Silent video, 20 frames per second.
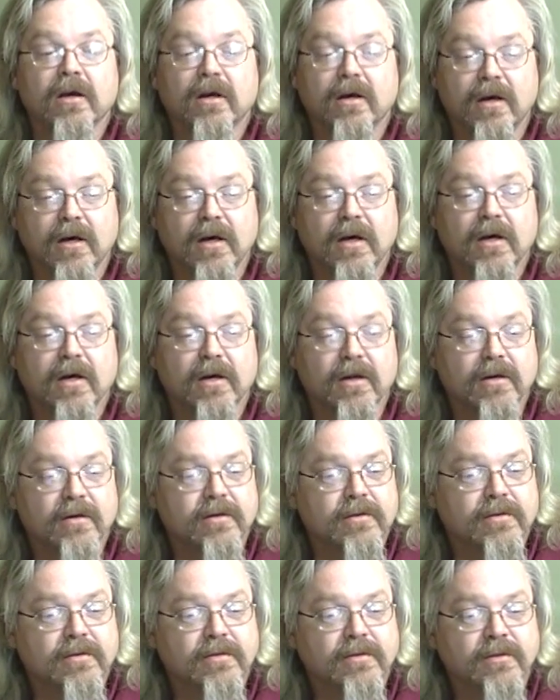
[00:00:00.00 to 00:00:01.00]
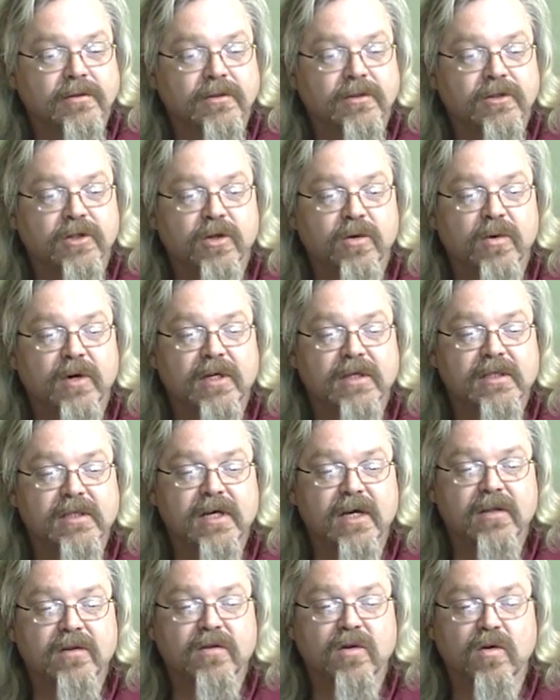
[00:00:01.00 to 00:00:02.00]
Uh, U.S.
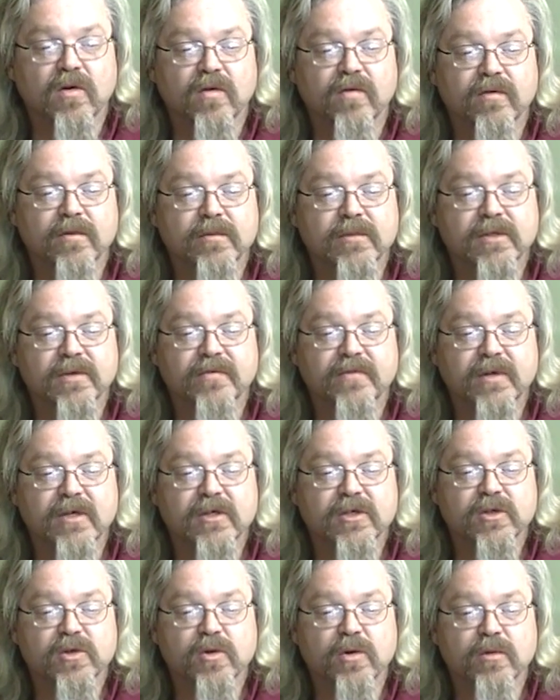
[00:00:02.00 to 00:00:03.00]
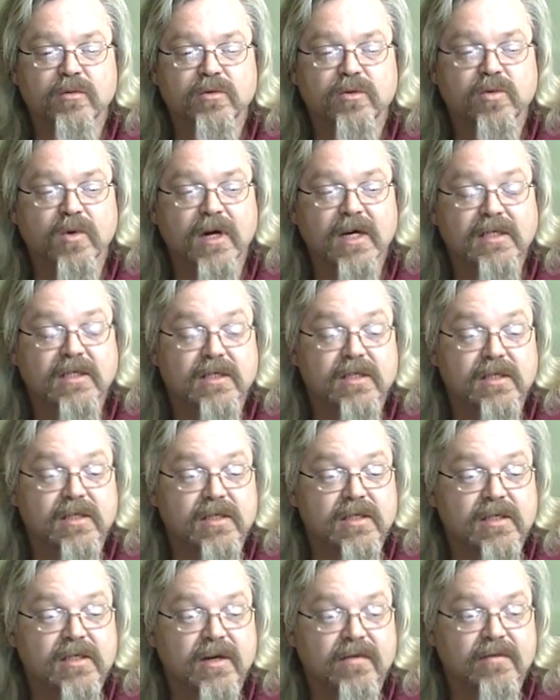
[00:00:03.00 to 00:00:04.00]
death toll from severe storms rises to
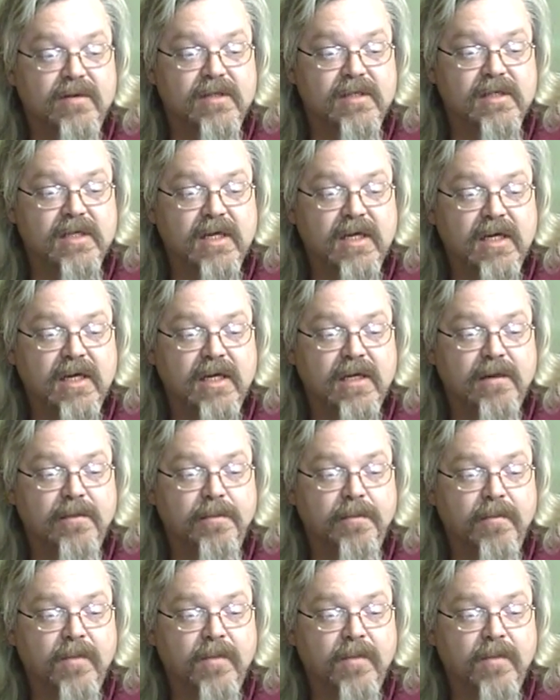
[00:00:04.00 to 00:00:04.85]
17.